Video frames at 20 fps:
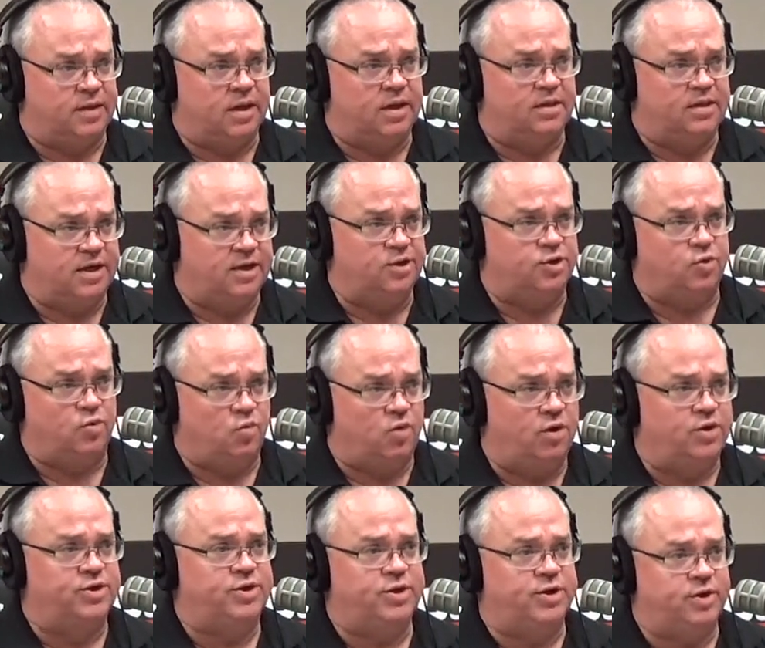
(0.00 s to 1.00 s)
things are
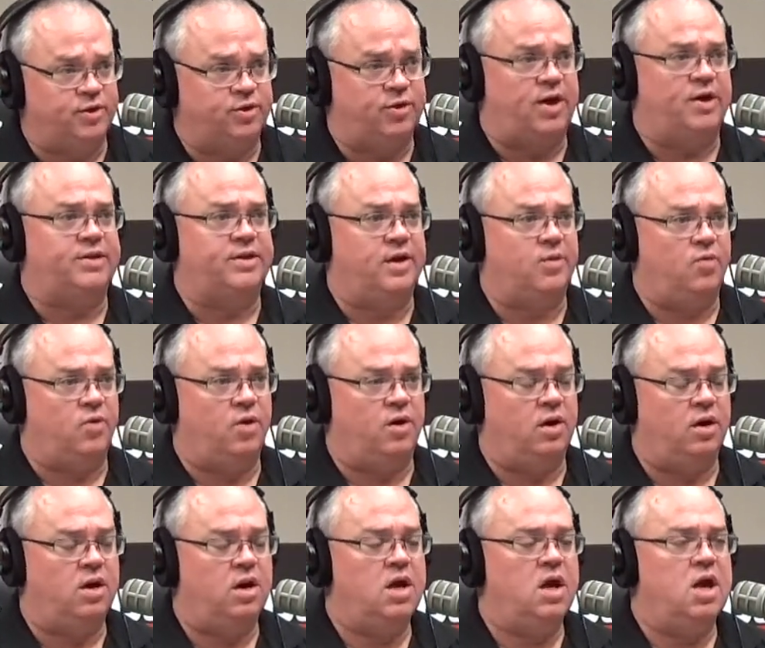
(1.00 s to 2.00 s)
worse than you thought they were."
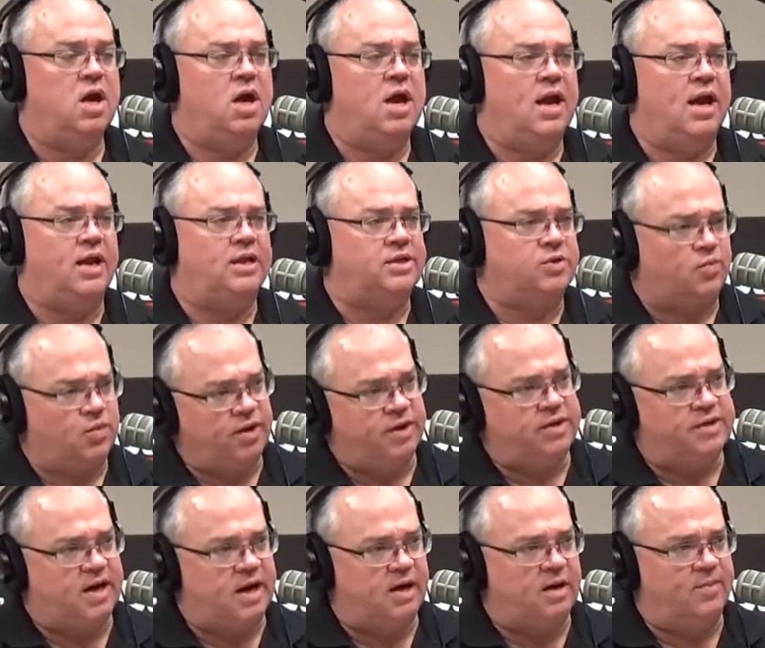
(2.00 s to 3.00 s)
And he said, "What are you
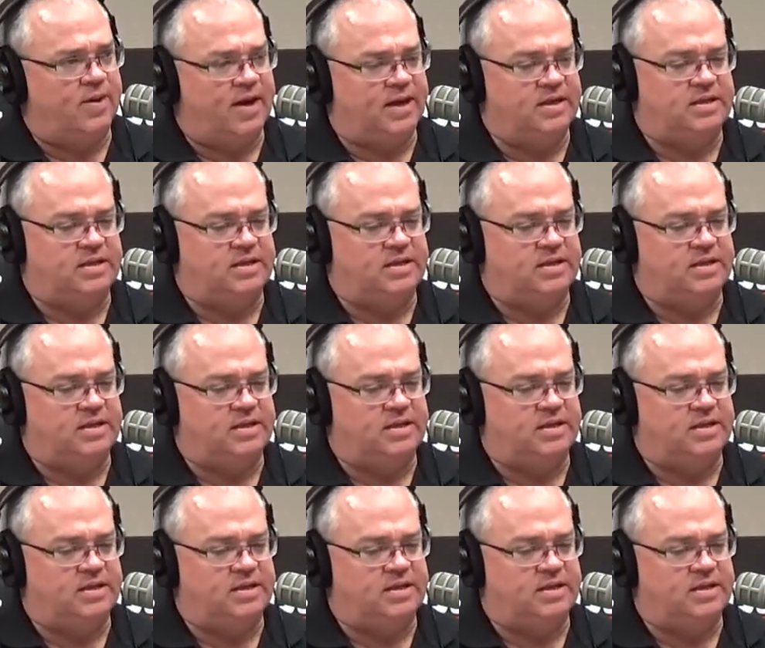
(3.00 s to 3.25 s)
talking about?"